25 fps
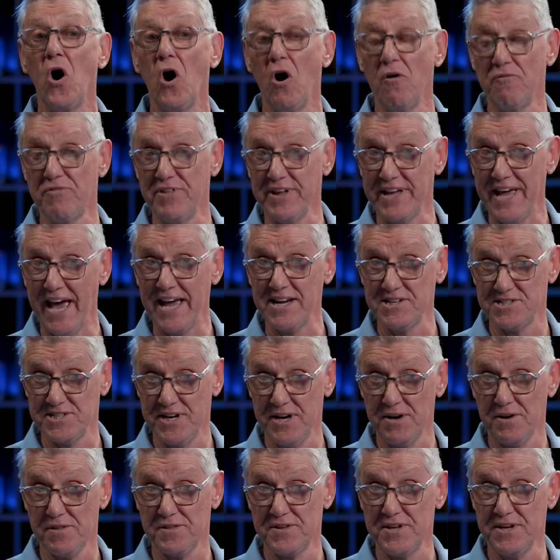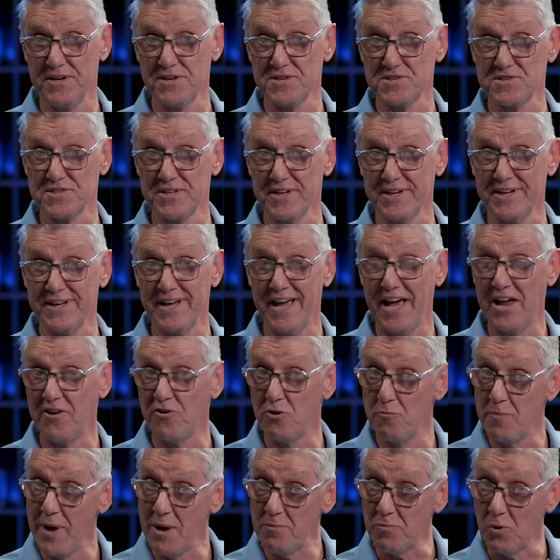of the 18th dynasty. And
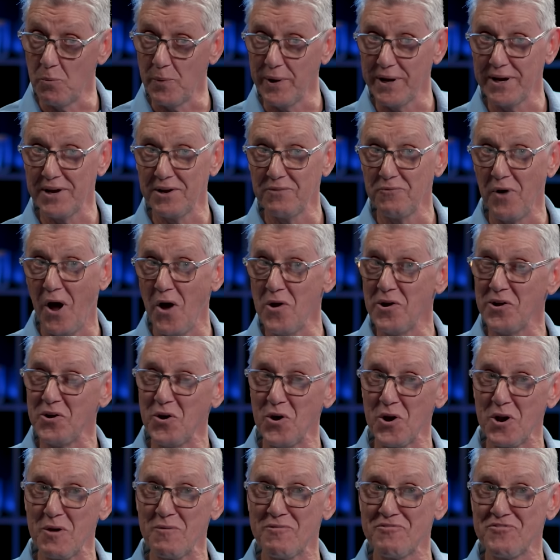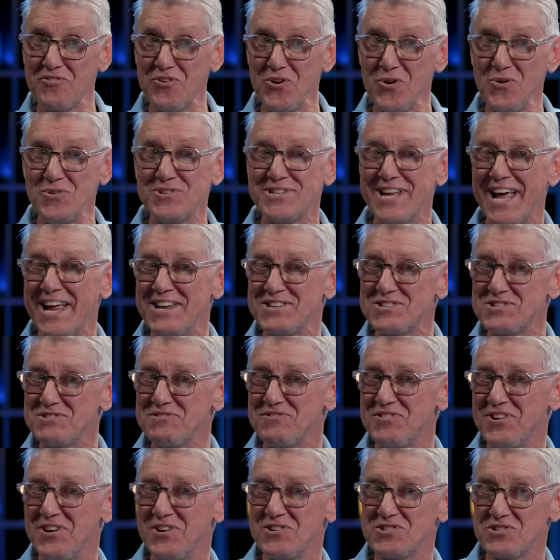remember, we only got a few tens
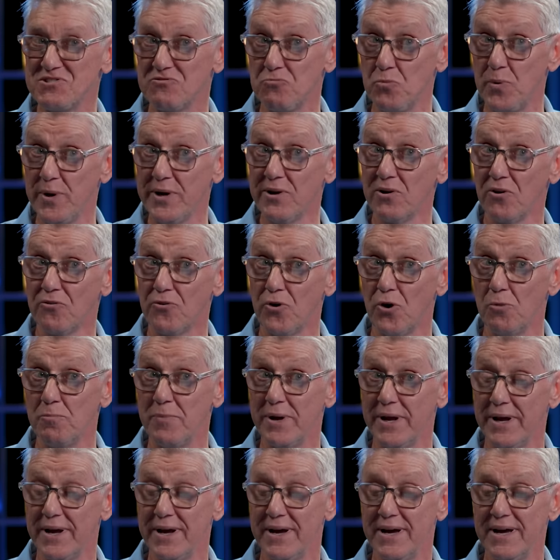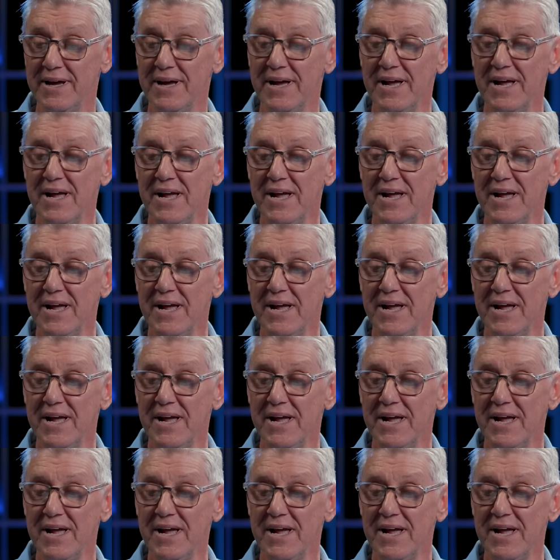of years of wiggle room here.